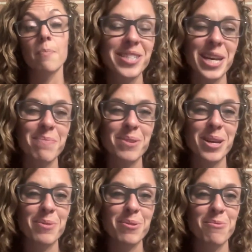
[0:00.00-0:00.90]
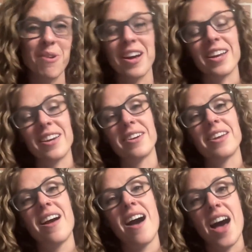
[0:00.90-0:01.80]
Tip number one,
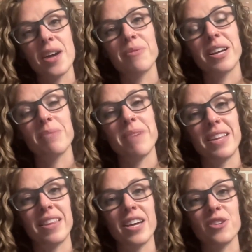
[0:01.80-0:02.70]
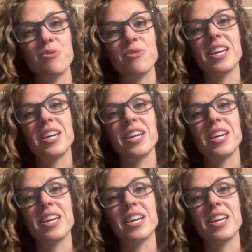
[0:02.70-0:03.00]
I recommend that you